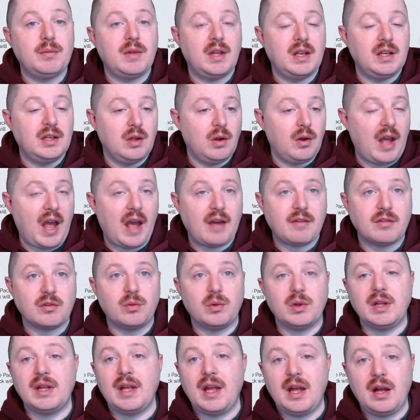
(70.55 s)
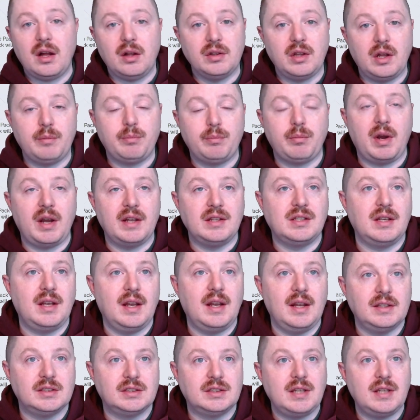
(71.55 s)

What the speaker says: They haven't really held up by today's